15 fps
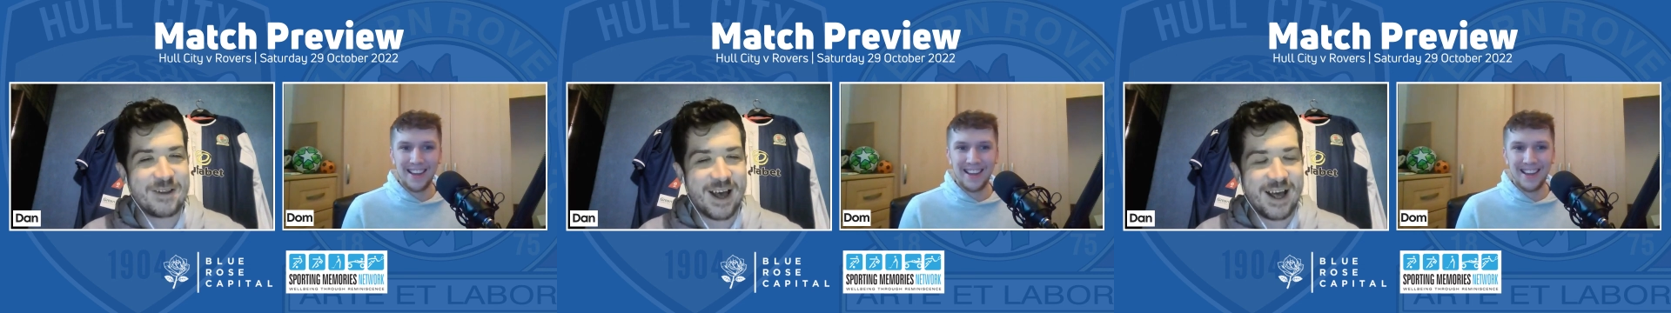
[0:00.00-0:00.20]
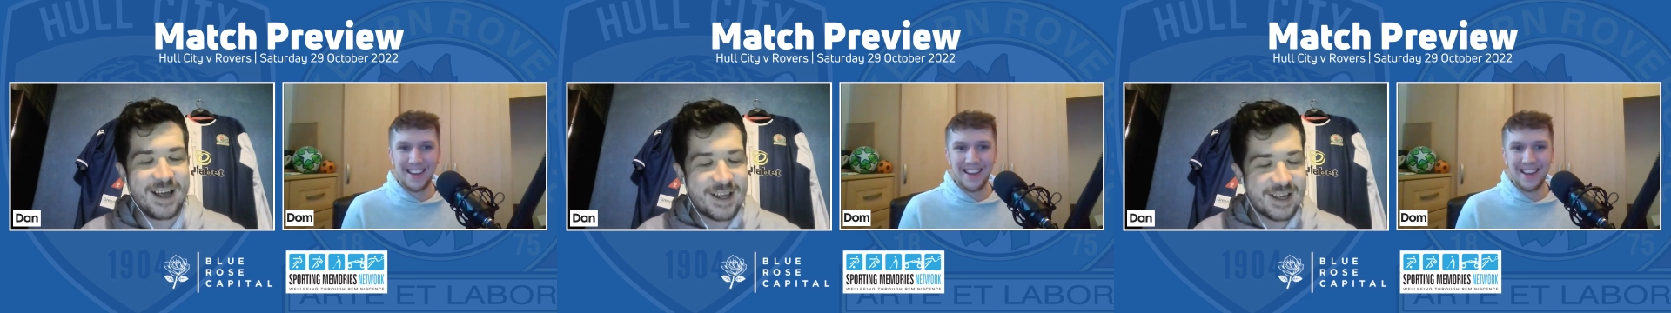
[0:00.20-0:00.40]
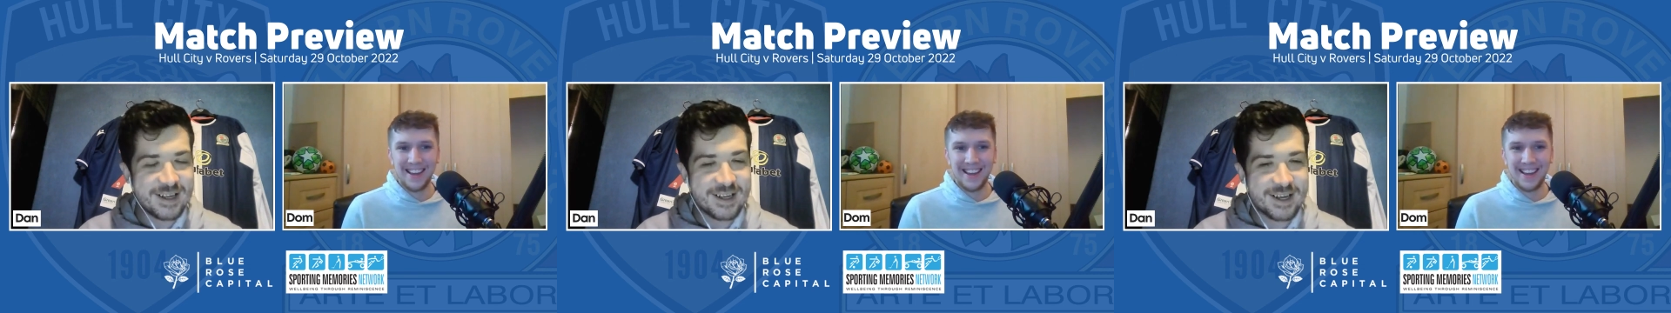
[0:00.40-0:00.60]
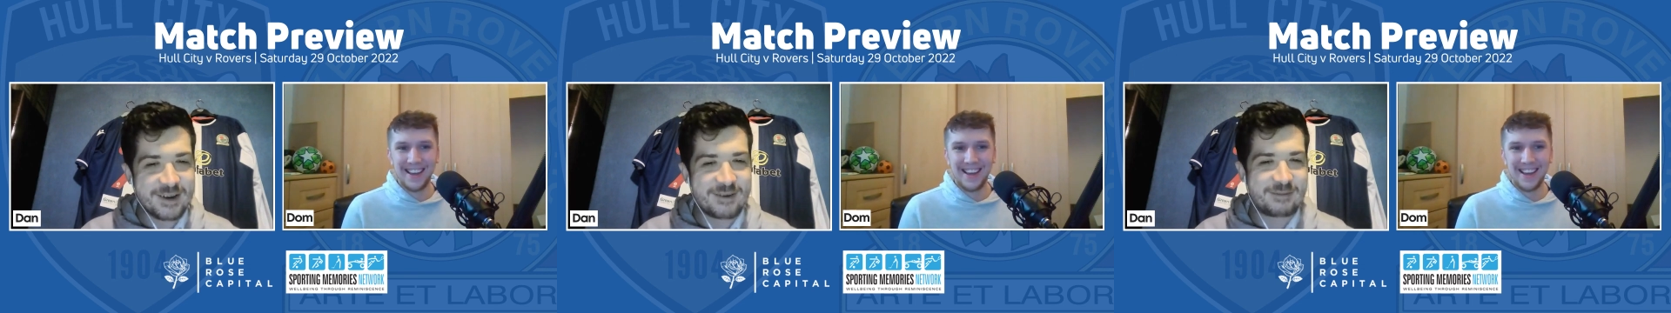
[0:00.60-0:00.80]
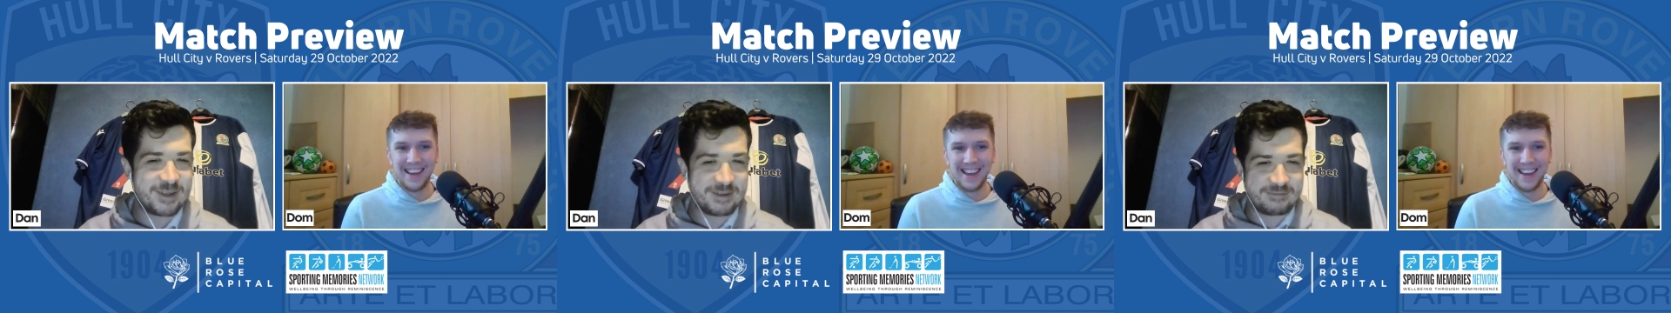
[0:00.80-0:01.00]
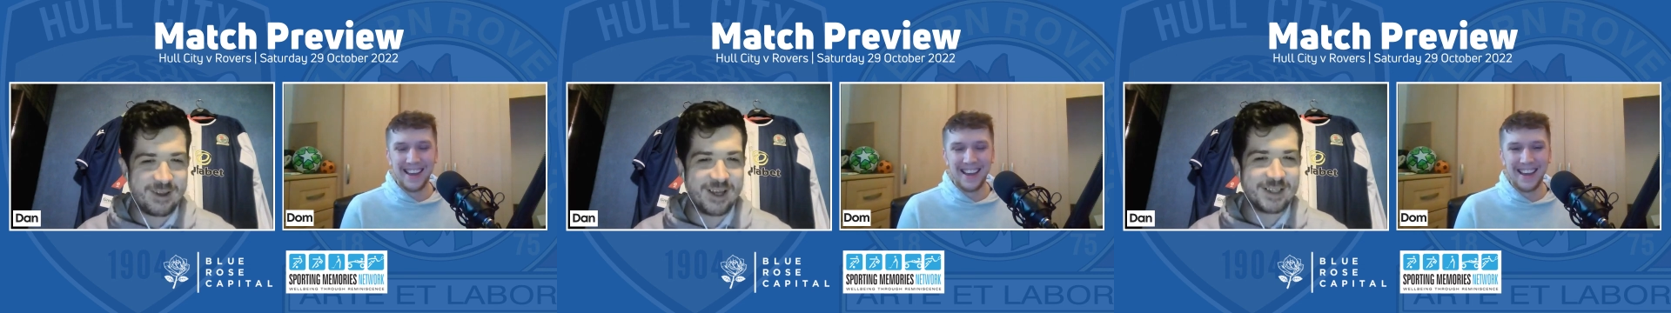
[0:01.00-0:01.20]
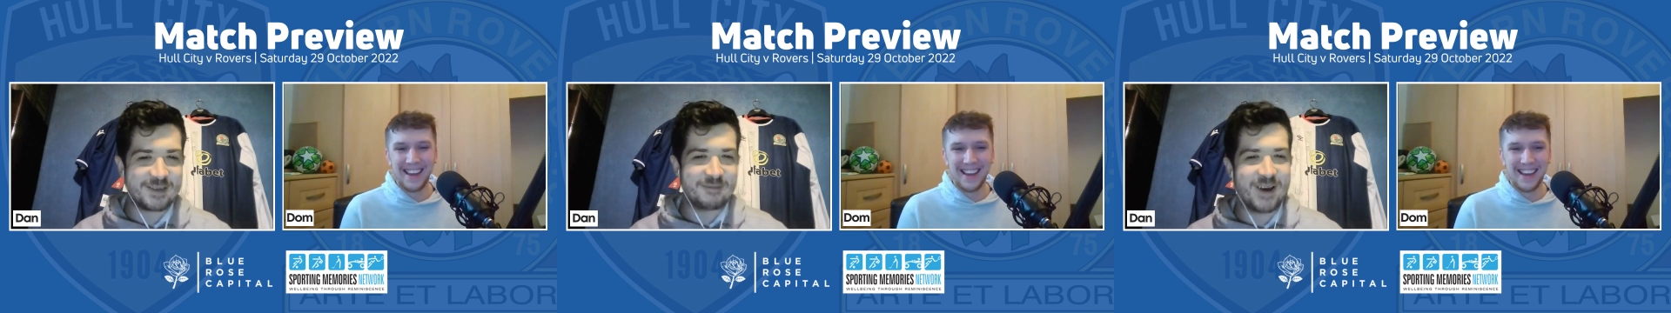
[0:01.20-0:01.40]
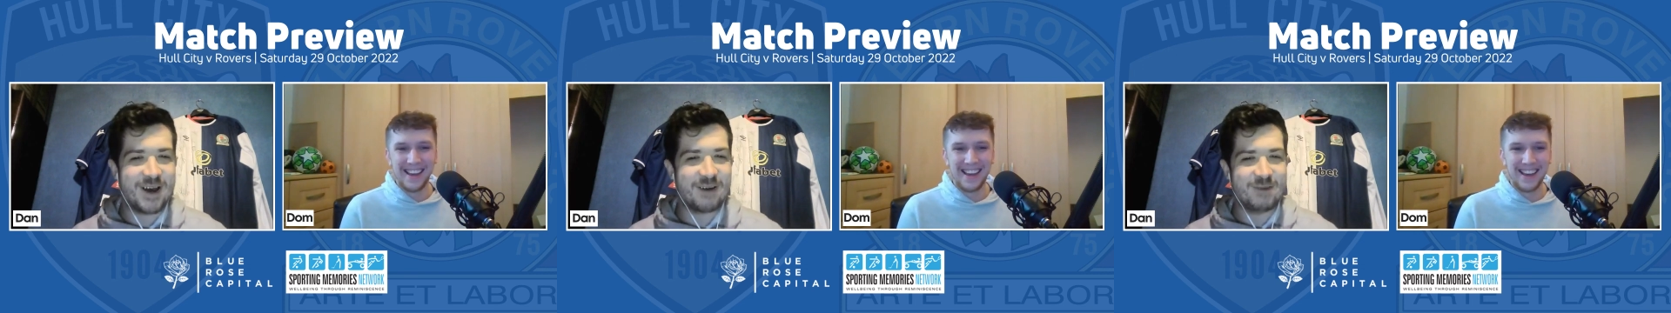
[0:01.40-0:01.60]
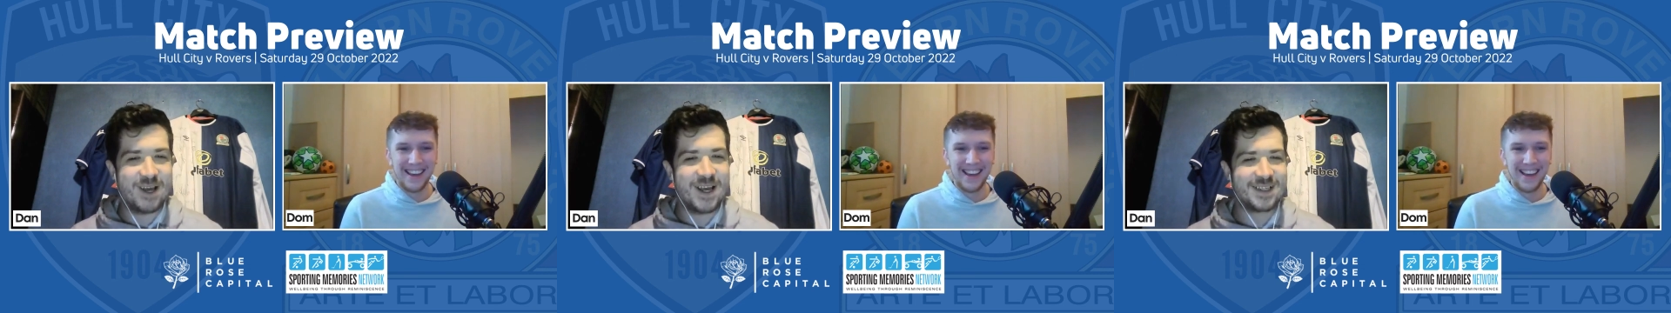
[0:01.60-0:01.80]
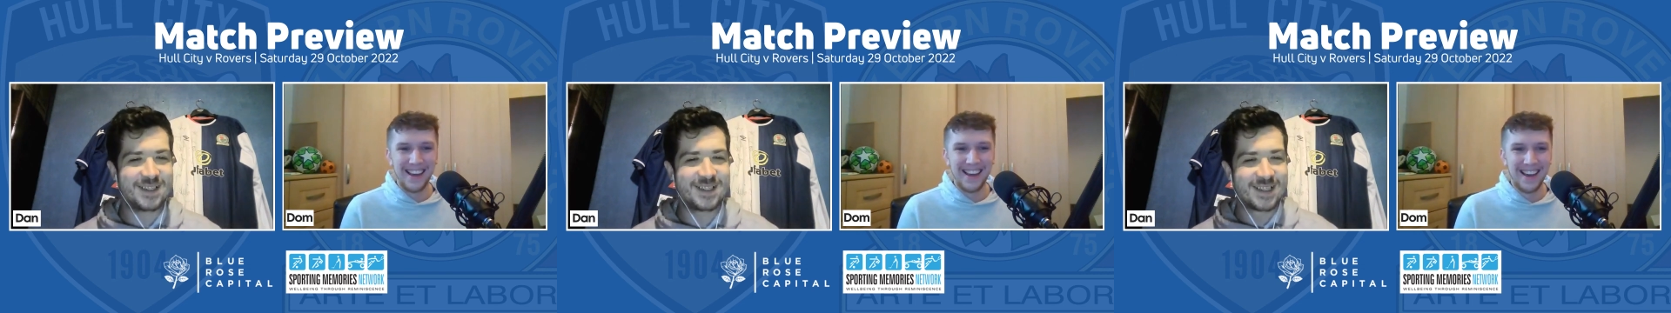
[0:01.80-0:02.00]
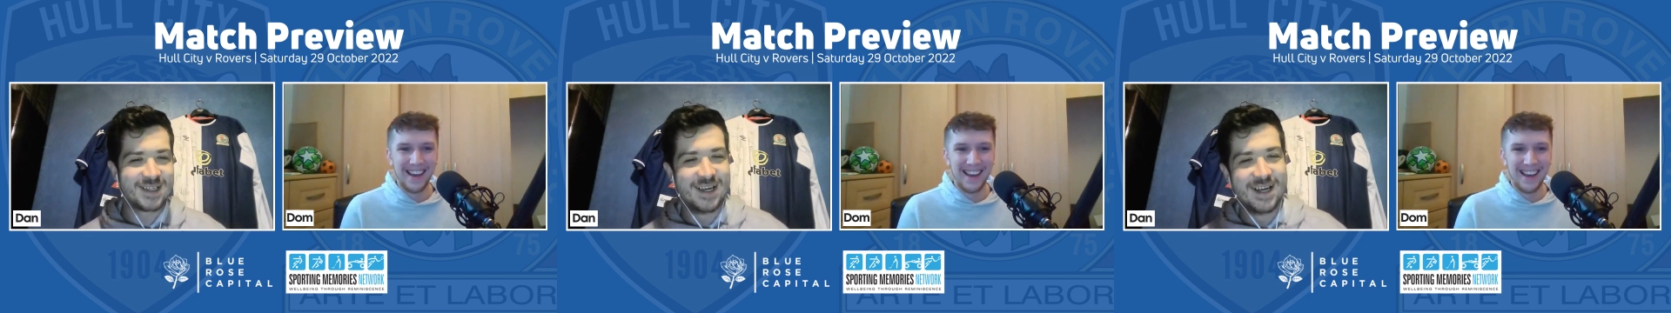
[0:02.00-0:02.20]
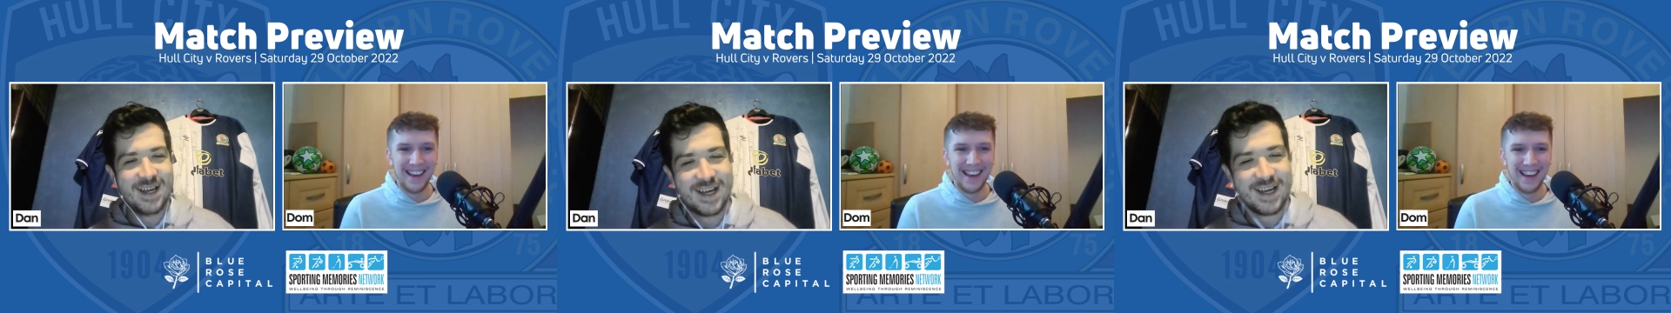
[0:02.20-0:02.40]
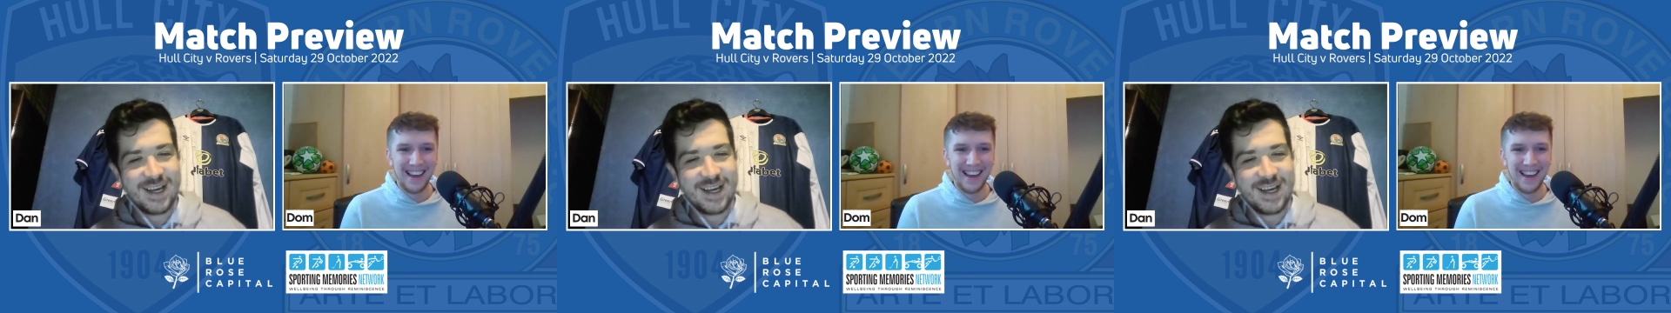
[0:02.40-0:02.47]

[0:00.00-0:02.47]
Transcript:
Speaker 1: about that. I can't believe that's a bit I missed.